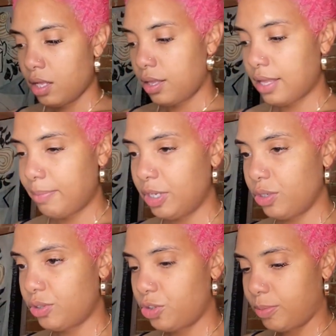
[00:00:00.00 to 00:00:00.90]
Let me
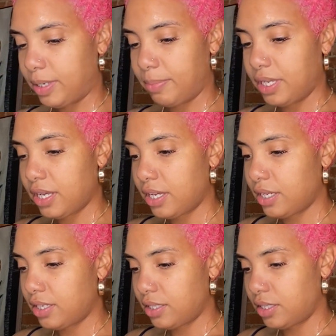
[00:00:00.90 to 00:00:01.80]
YouTube it
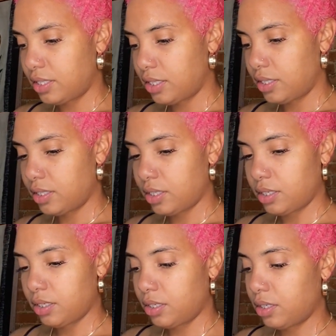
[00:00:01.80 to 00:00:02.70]
because
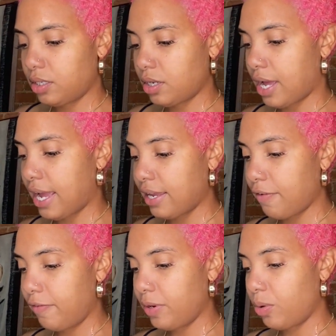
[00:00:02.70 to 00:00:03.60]
I get
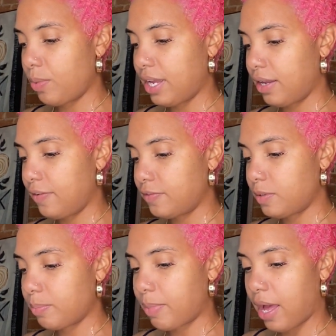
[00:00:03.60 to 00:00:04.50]
finger waves
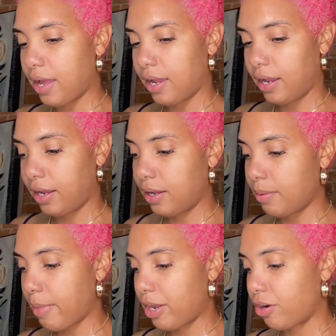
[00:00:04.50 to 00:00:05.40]
by
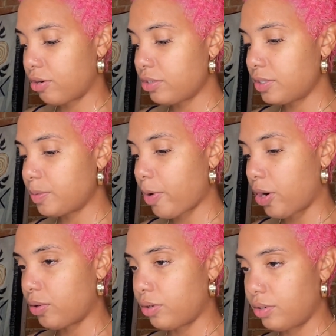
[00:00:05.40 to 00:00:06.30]
my girl
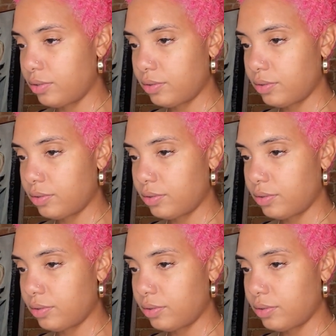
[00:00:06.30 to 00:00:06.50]
Sparkle,